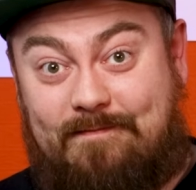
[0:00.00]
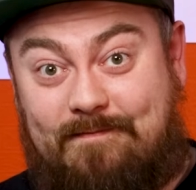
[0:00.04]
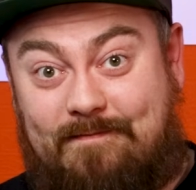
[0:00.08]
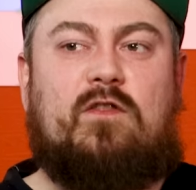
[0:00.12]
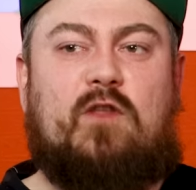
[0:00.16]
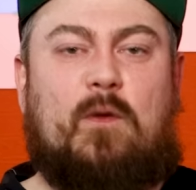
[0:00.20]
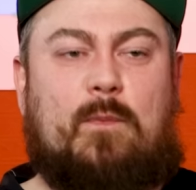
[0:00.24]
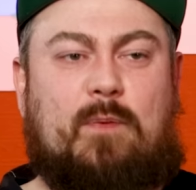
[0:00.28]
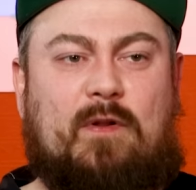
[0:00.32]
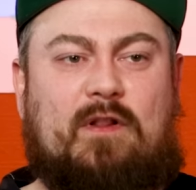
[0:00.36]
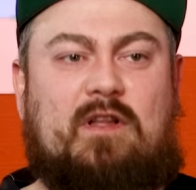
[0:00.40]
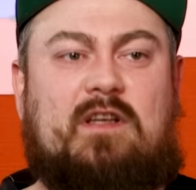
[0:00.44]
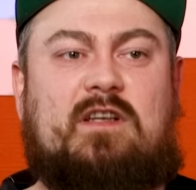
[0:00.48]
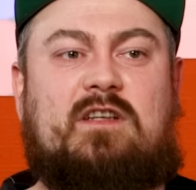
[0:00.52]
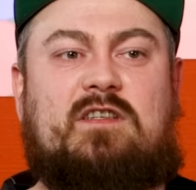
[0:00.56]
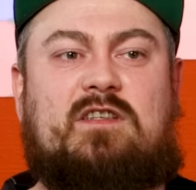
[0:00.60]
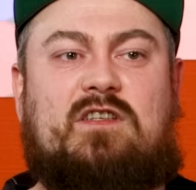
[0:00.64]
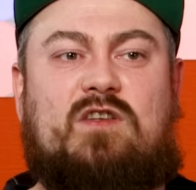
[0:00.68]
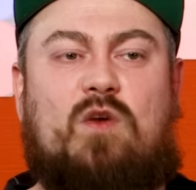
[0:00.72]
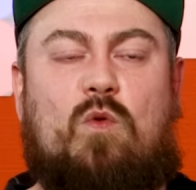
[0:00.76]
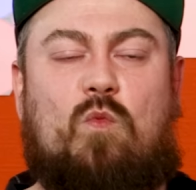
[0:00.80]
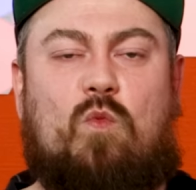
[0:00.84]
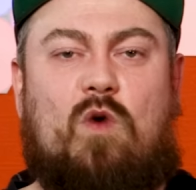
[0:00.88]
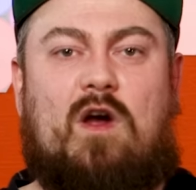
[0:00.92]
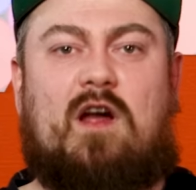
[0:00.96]
The police
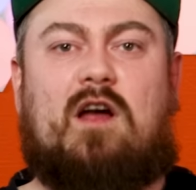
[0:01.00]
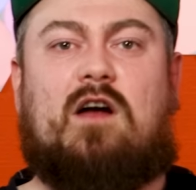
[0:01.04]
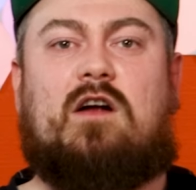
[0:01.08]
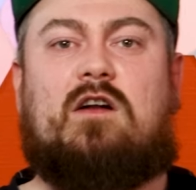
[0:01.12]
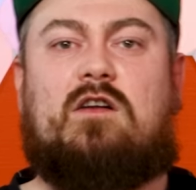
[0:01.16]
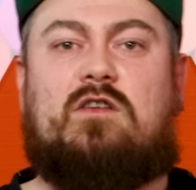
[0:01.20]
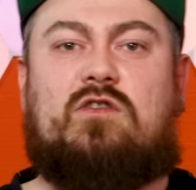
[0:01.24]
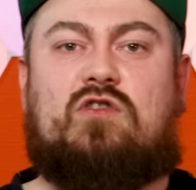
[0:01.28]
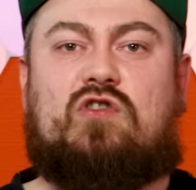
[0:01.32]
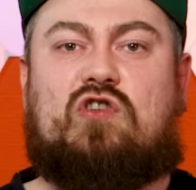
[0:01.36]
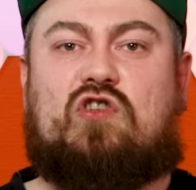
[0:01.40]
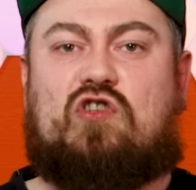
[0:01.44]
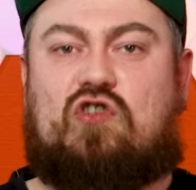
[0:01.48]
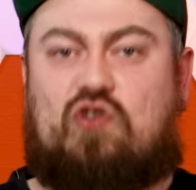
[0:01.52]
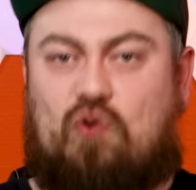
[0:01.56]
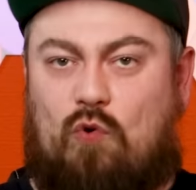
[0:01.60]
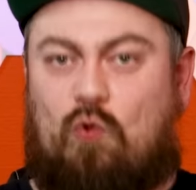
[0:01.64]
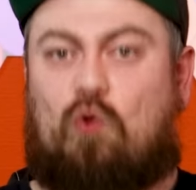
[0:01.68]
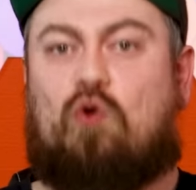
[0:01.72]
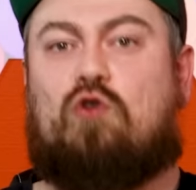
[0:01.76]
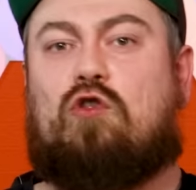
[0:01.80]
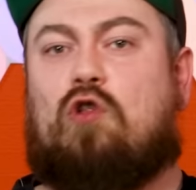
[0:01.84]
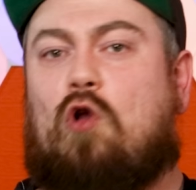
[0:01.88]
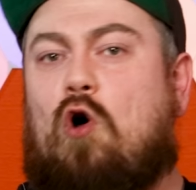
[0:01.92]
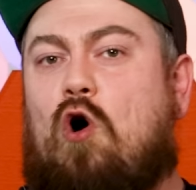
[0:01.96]
were so
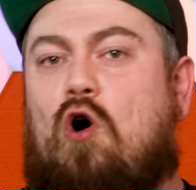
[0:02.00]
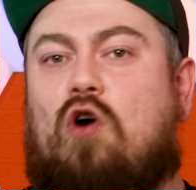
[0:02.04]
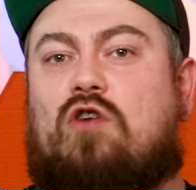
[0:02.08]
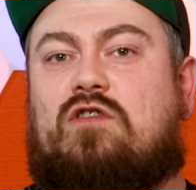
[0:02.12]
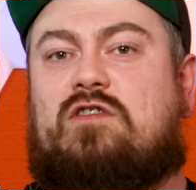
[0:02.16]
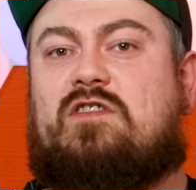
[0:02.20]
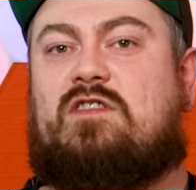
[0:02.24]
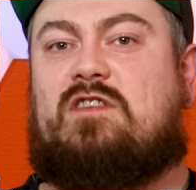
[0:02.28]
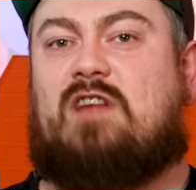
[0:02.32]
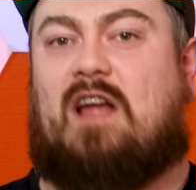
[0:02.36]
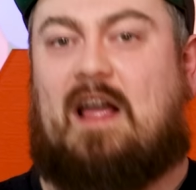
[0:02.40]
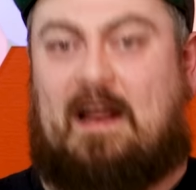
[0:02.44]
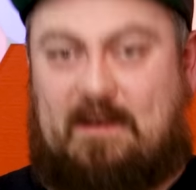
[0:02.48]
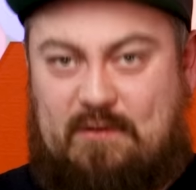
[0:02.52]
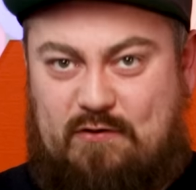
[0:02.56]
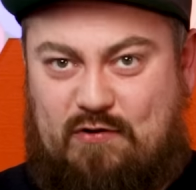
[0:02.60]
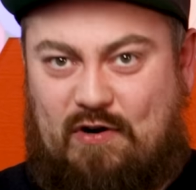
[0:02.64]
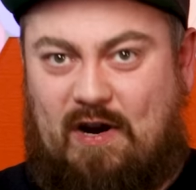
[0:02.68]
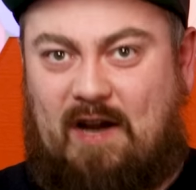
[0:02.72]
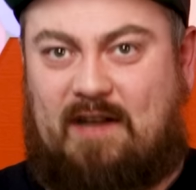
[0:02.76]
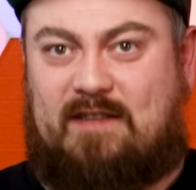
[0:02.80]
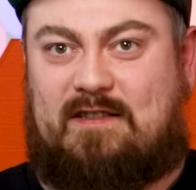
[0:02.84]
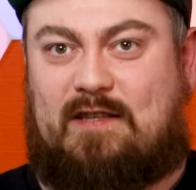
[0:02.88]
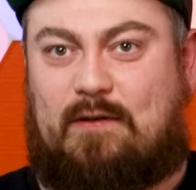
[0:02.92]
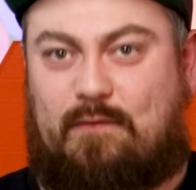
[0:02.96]
lost in
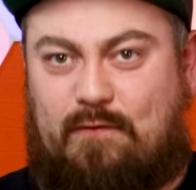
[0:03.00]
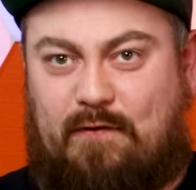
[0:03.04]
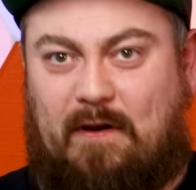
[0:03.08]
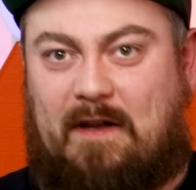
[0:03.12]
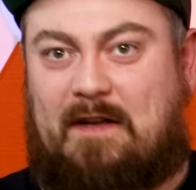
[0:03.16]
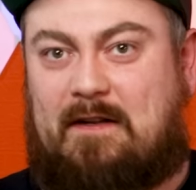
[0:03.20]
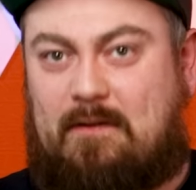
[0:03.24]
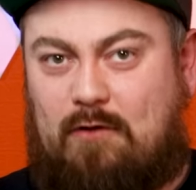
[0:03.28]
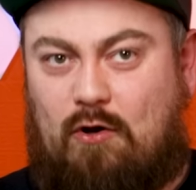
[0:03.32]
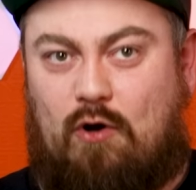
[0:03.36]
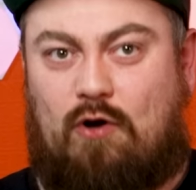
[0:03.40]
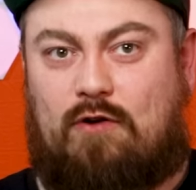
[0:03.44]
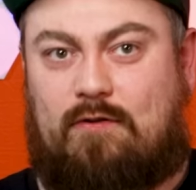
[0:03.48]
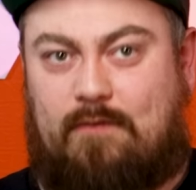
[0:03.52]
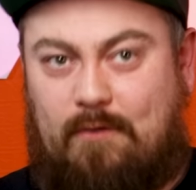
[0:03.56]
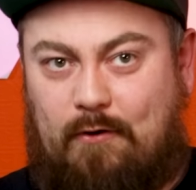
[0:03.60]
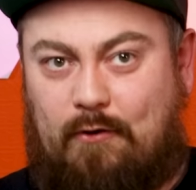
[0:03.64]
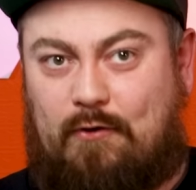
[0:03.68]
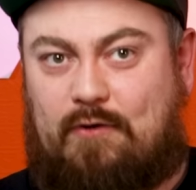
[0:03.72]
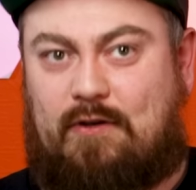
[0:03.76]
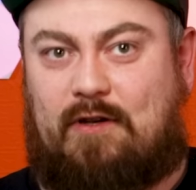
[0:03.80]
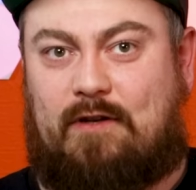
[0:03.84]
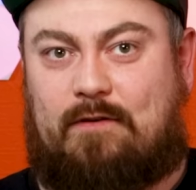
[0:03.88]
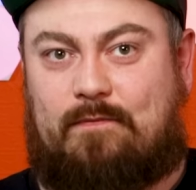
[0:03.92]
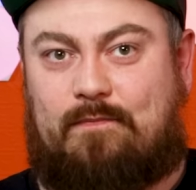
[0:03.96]
trying to find Lord
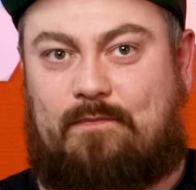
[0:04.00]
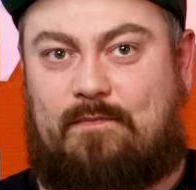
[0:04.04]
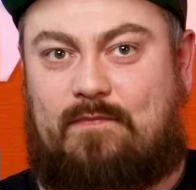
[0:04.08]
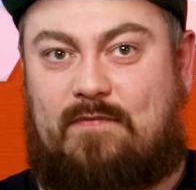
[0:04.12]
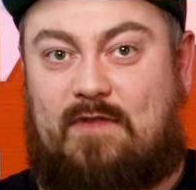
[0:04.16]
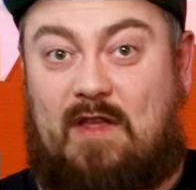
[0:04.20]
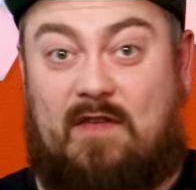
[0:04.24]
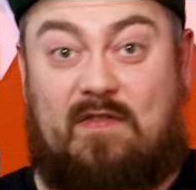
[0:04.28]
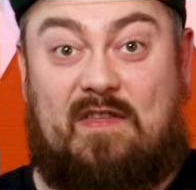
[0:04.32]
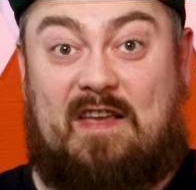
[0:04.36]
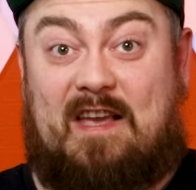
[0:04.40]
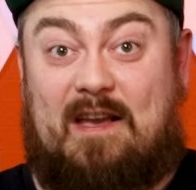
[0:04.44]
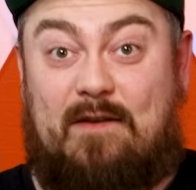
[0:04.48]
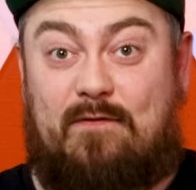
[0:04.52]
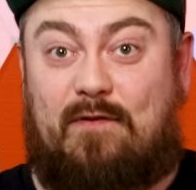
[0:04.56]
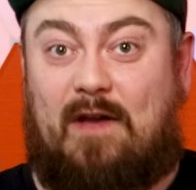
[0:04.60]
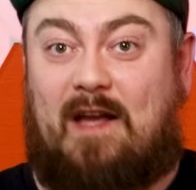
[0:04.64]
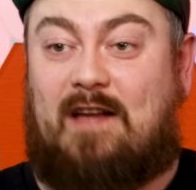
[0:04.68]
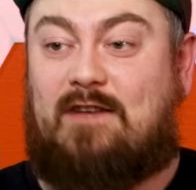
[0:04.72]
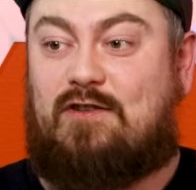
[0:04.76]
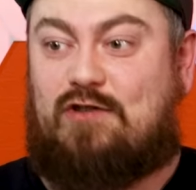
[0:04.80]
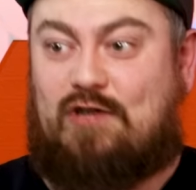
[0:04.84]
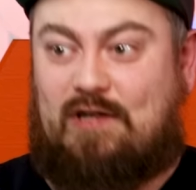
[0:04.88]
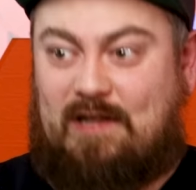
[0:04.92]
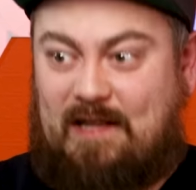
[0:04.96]
Lucan that they
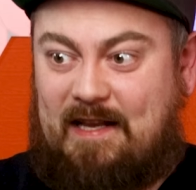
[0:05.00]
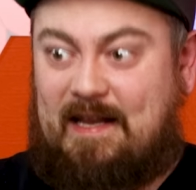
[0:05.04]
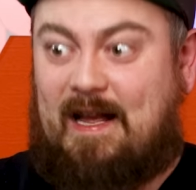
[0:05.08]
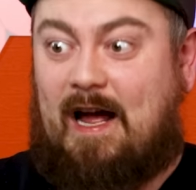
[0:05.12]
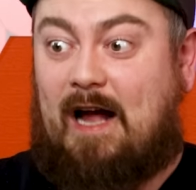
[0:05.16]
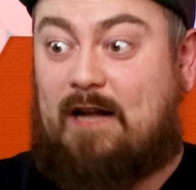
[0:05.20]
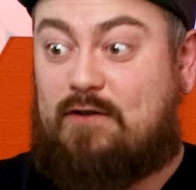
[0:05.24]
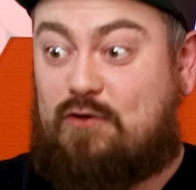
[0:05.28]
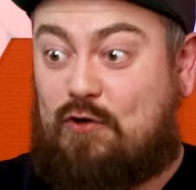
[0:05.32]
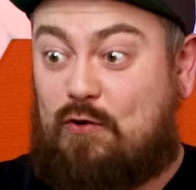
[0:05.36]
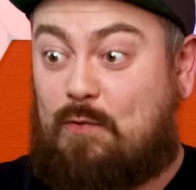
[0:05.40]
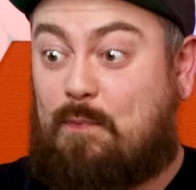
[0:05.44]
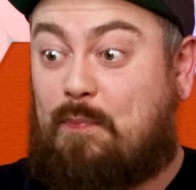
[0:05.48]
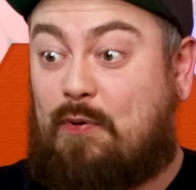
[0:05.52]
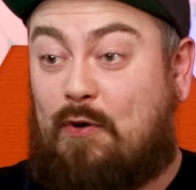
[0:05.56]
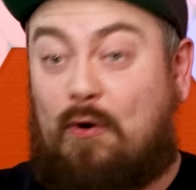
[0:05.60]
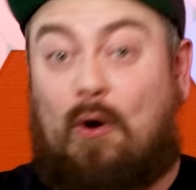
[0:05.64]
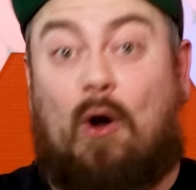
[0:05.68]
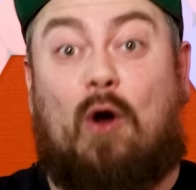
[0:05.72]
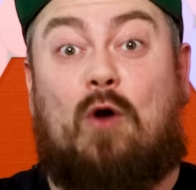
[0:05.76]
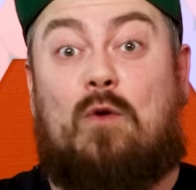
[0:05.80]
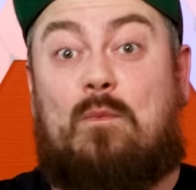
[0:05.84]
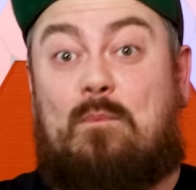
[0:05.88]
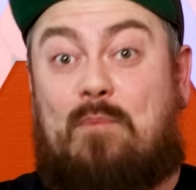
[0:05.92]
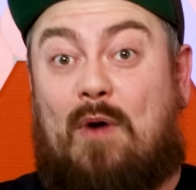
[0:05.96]
eventually had to put
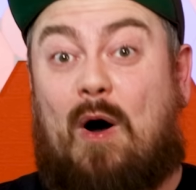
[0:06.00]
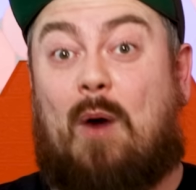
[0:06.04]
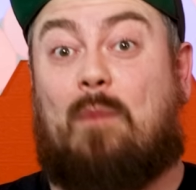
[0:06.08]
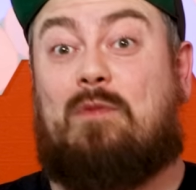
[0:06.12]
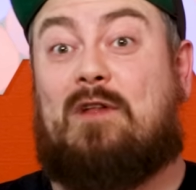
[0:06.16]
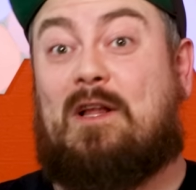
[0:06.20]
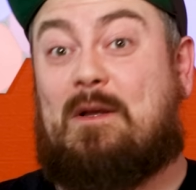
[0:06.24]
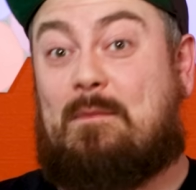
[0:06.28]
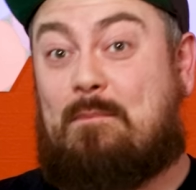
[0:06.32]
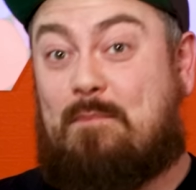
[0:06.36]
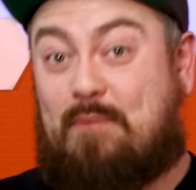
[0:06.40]
out public